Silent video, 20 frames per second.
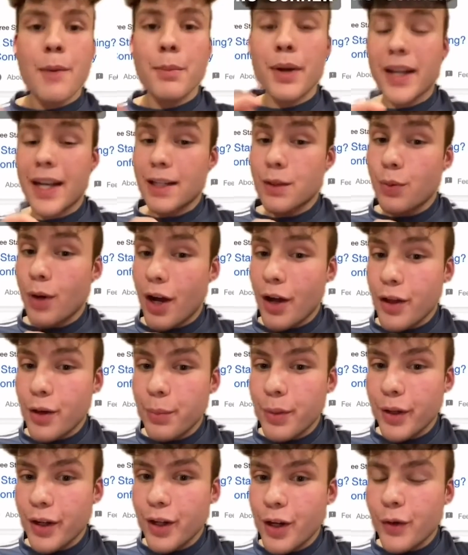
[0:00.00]
but guess what other
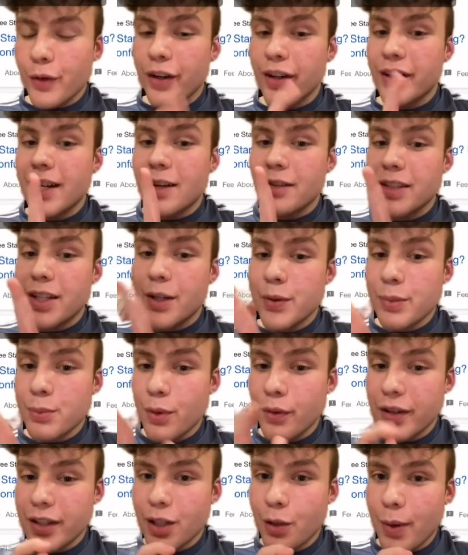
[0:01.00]
beauty guru announced he was
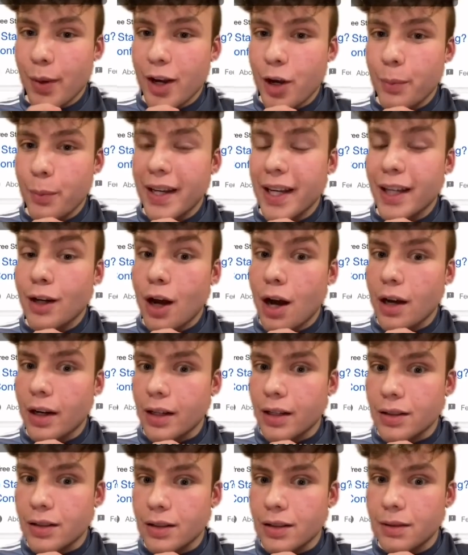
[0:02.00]
moving to Wyoming in
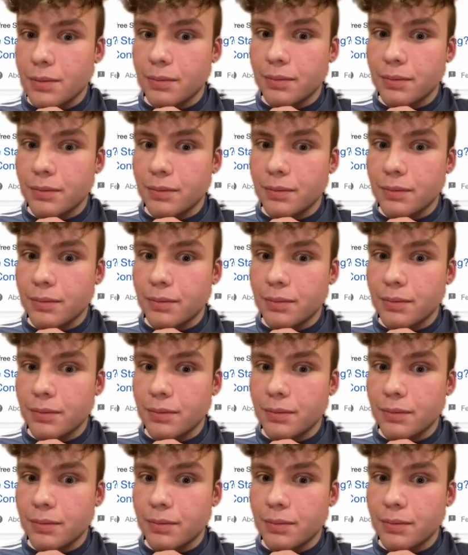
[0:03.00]
August